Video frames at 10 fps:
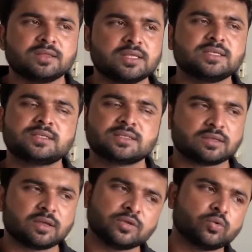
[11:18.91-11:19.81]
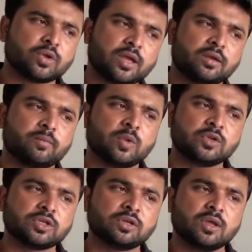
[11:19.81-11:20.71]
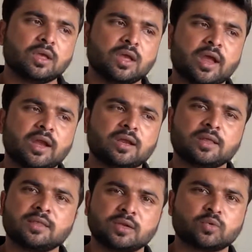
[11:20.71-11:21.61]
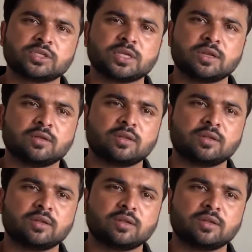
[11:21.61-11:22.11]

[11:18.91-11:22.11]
These you can mention. And other question,